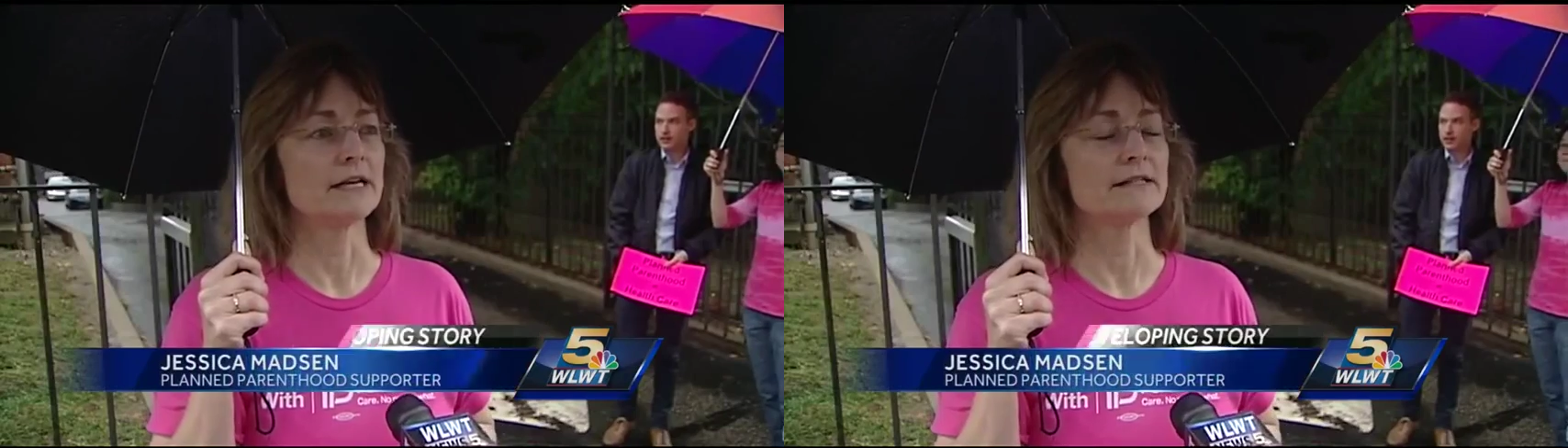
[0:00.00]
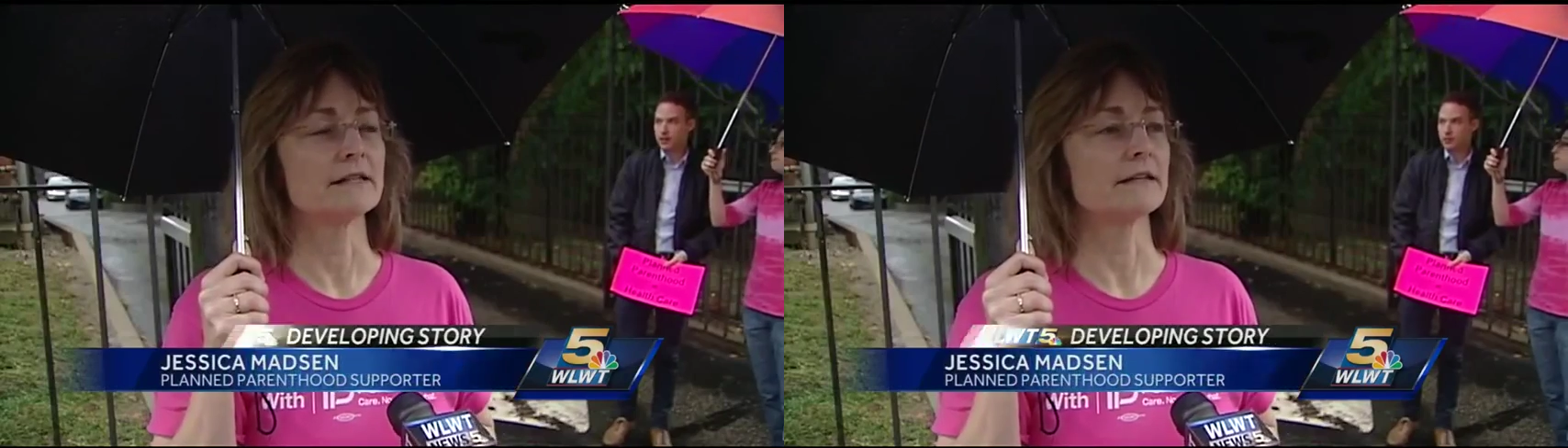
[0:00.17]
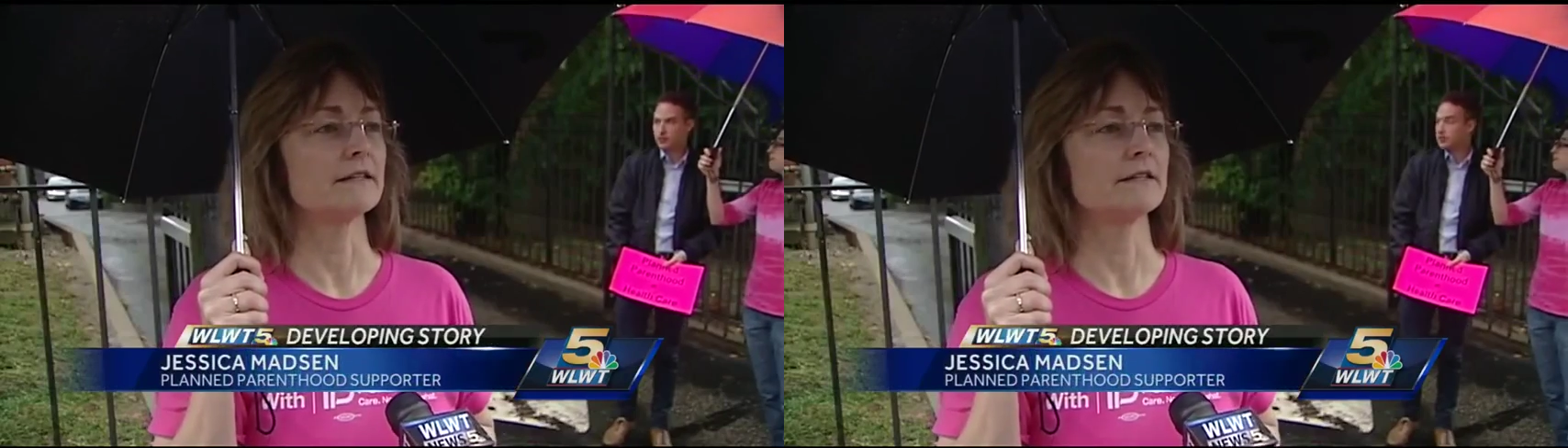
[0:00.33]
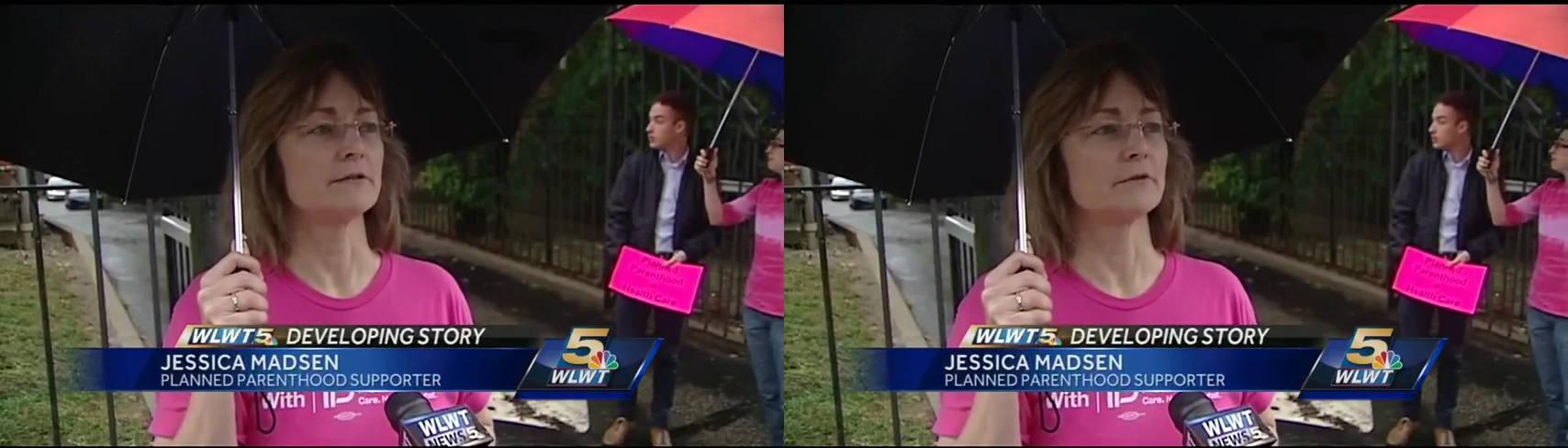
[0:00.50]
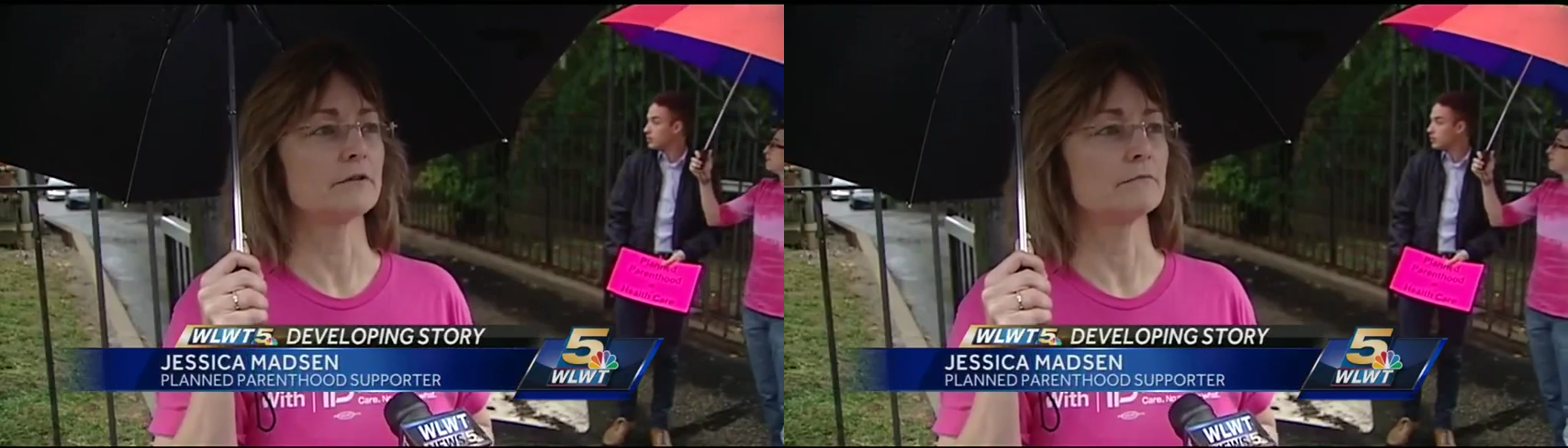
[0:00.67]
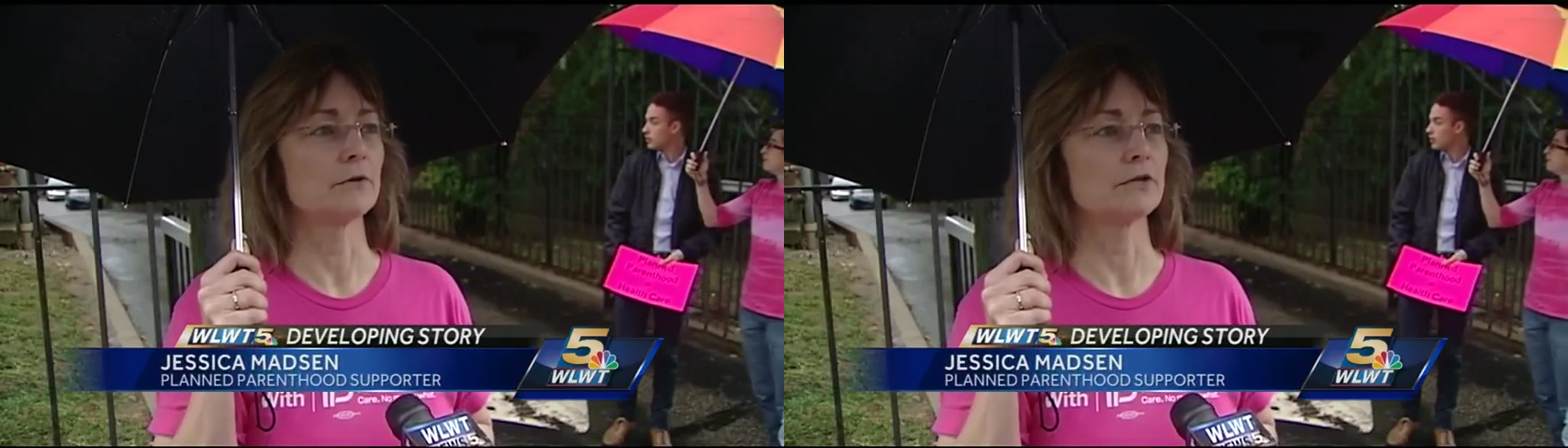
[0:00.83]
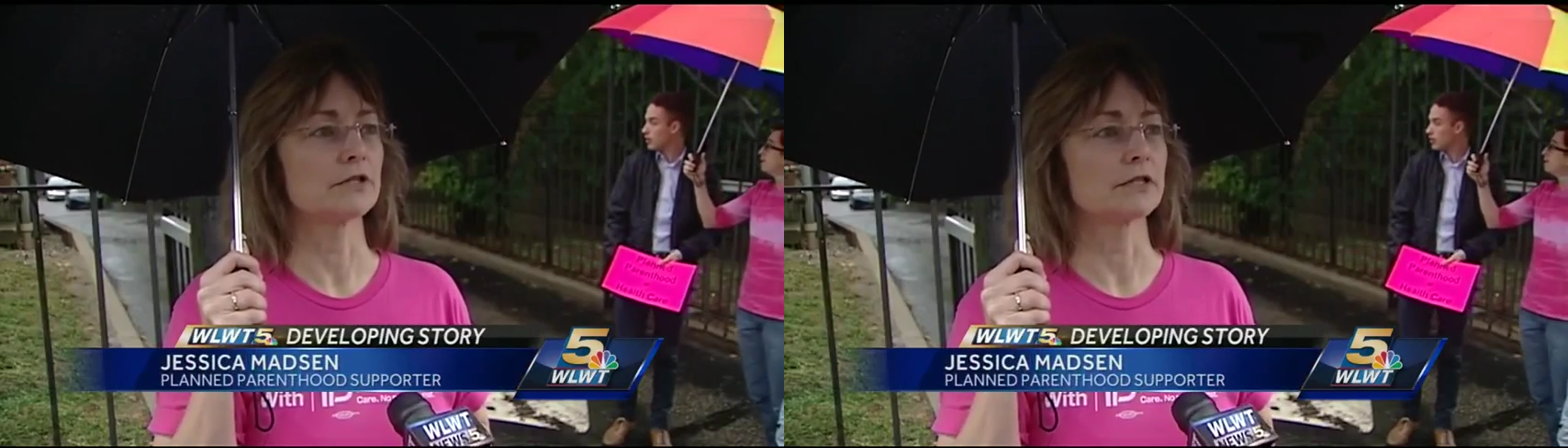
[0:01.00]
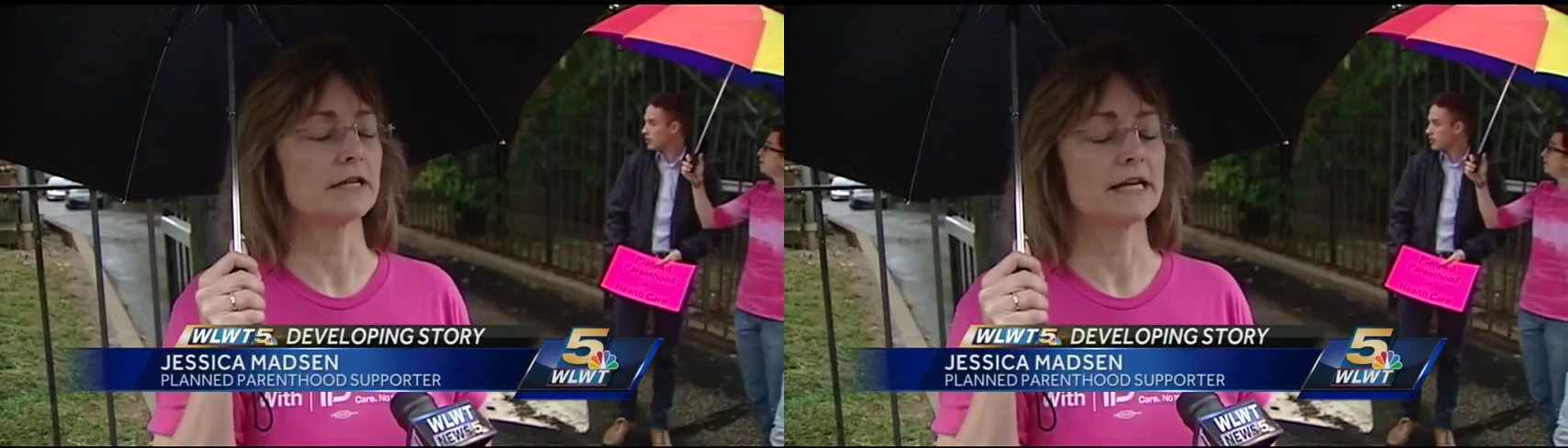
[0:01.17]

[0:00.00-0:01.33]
has nothing to do with abortion.